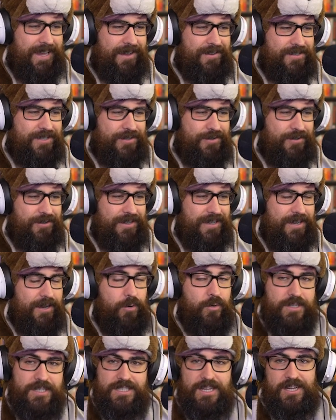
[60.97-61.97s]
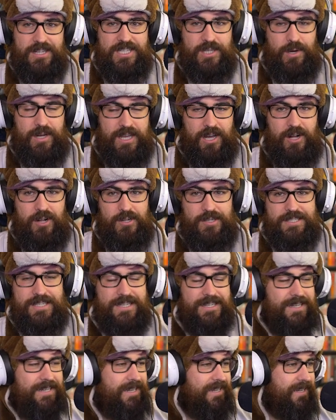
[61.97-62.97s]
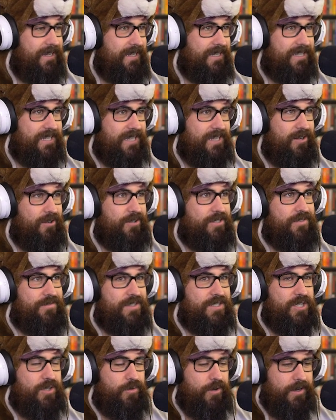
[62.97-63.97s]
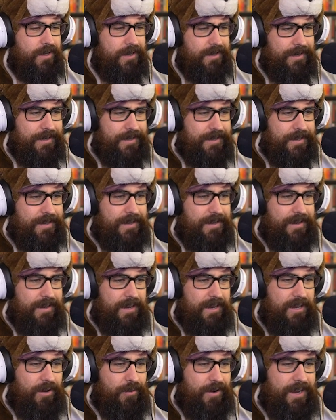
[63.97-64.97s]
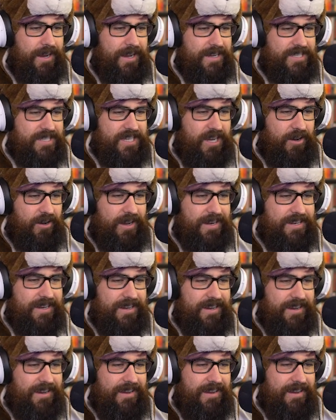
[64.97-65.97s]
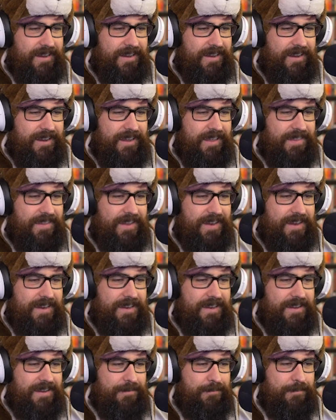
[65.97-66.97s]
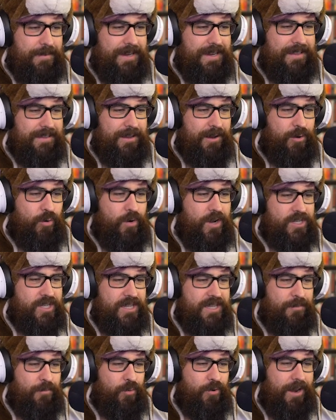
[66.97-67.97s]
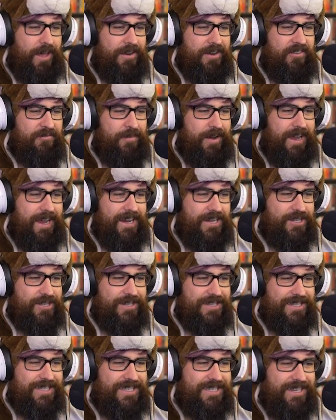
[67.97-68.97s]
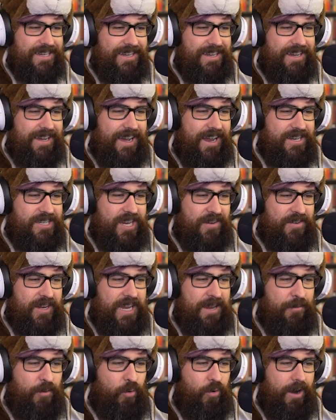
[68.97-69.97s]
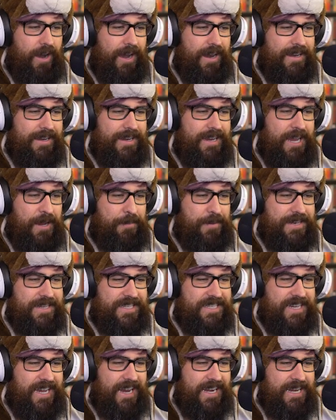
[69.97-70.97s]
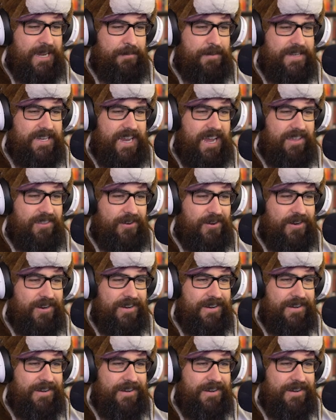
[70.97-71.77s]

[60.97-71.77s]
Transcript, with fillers: council, which is also a cult. It's the cult of Atua. Anyway, I saw it and then immediately questioned the morality of my actions. I just have to keep quiet, keep it inside, keep it together.